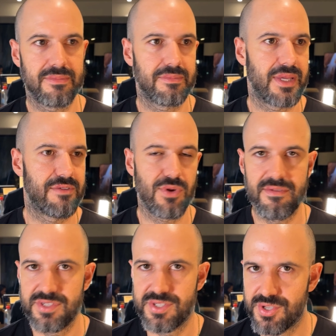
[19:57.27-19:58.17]
if you
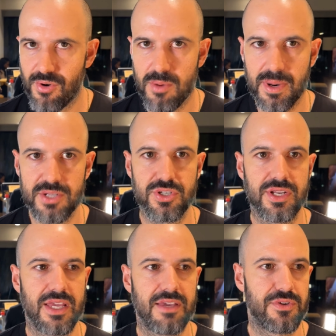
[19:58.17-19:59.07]
have zero budget,
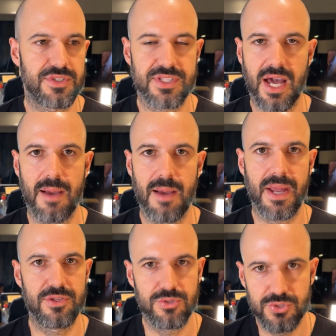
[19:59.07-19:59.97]
if you're a startup
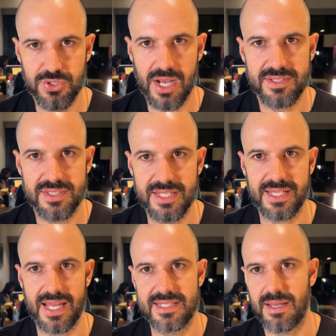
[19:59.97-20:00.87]
and you just need to
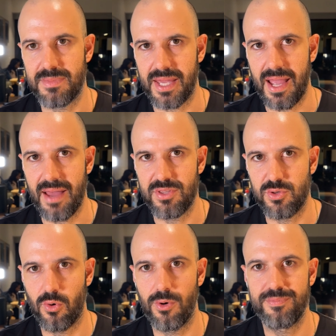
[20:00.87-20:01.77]
get something out the door